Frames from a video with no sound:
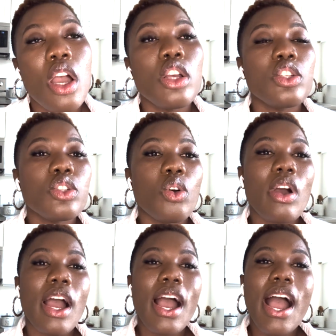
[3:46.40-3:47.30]

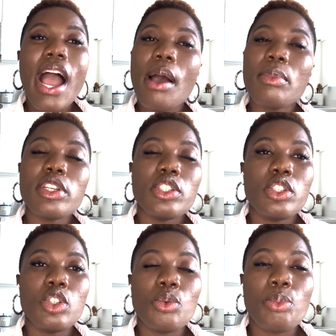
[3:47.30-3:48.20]
So how much do
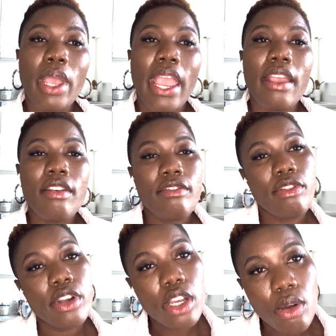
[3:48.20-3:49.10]
you pay
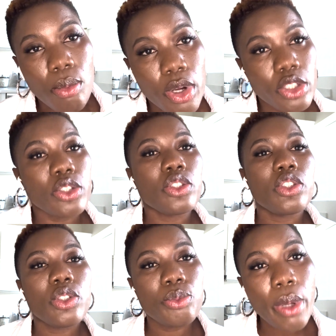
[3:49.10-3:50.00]
for a commercial
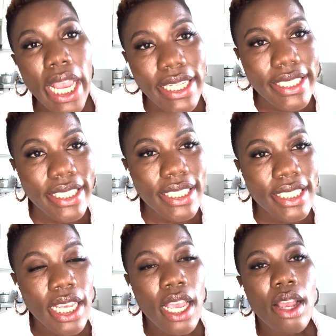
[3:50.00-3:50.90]

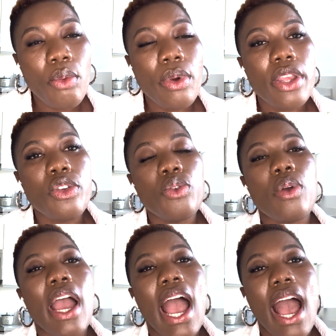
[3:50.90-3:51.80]
space when you
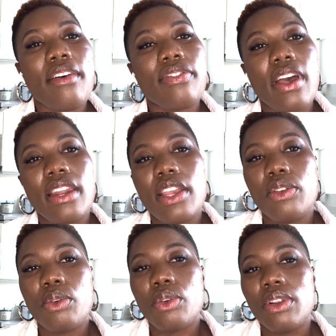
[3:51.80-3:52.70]
have that and
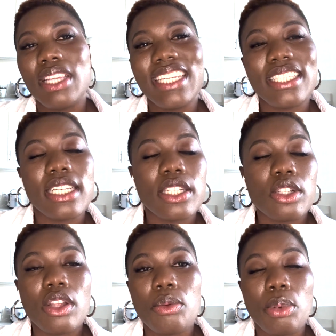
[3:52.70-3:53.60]
you're leasing it
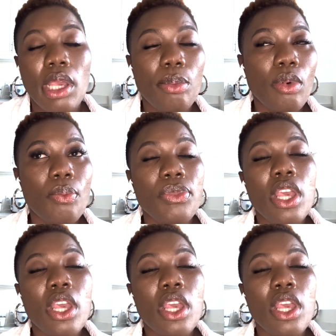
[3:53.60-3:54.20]
to other people?